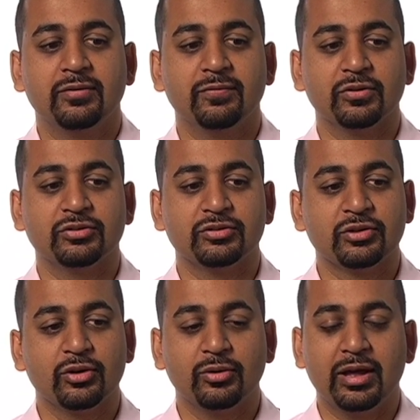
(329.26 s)
versus
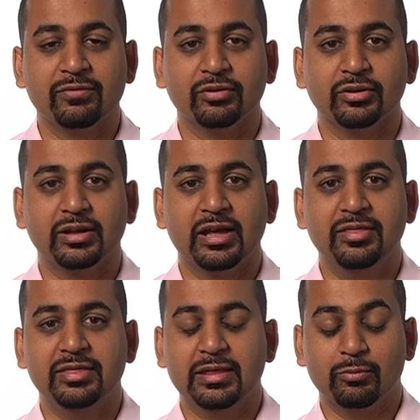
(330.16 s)
total effort
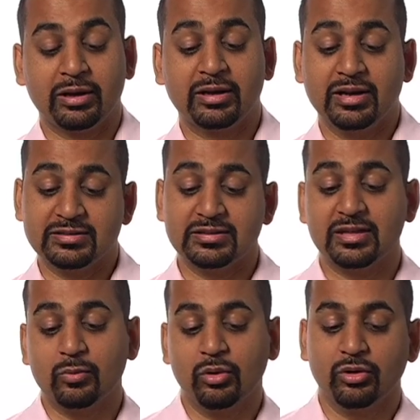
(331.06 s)
and recognize that
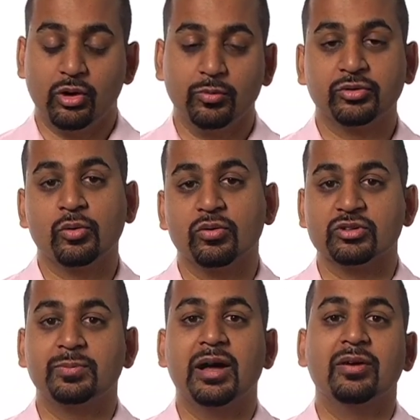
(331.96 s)
they won't always
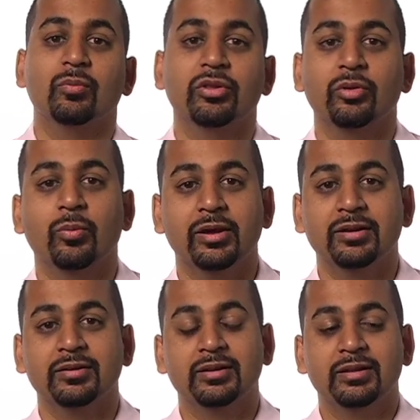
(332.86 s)
correspond one to one.